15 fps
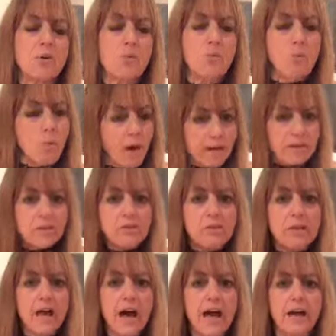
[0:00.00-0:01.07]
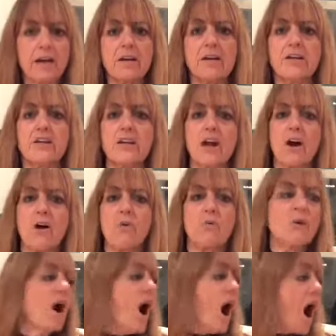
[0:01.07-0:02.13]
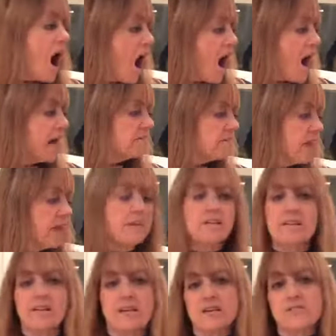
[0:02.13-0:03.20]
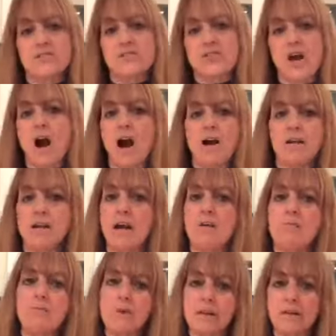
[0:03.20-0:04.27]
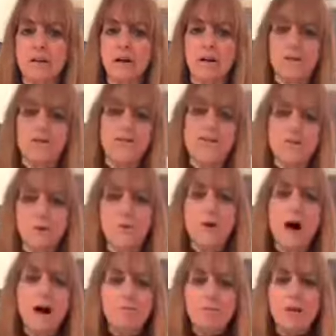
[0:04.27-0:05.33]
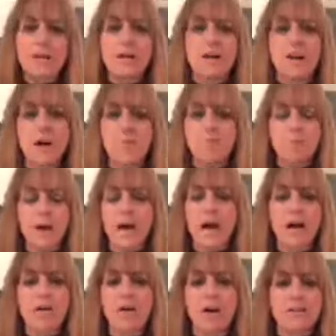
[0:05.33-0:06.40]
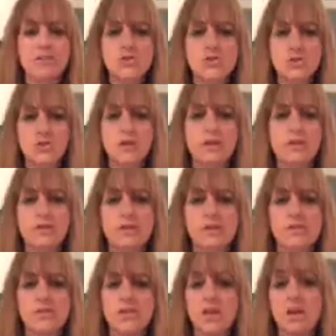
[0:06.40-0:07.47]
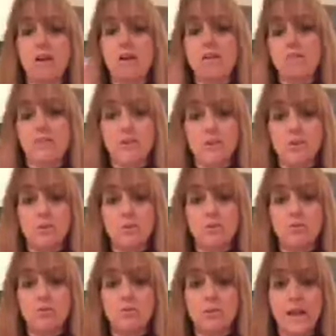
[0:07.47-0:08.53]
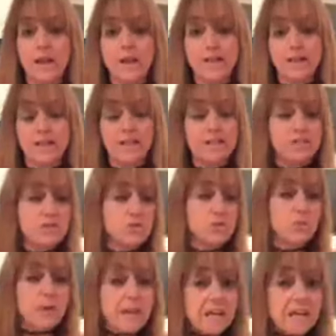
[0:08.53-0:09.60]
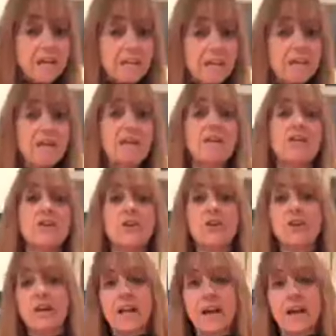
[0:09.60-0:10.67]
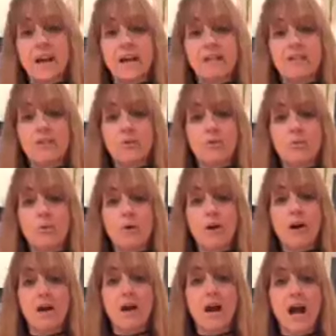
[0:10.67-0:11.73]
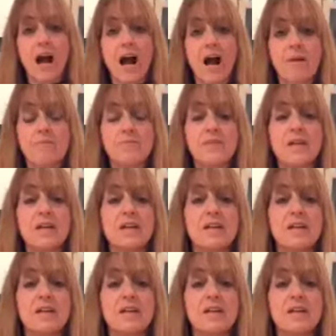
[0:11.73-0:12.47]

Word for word: what you like. You know, I like things tart and bitter, so I'm gonna cut back on sweeteners. If you like things sweet, you're gonna add a little more um,